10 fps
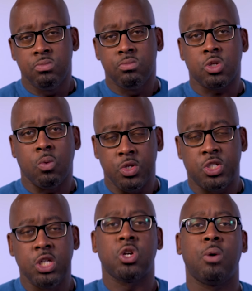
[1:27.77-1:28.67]
So when
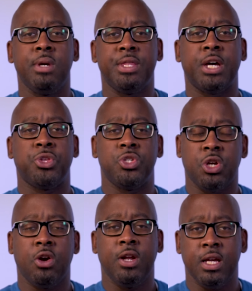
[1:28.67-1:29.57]
she told me that the
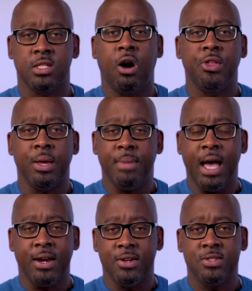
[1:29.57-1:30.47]
journey is all that
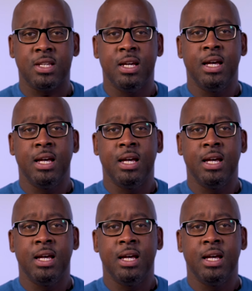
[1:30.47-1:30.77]
matters,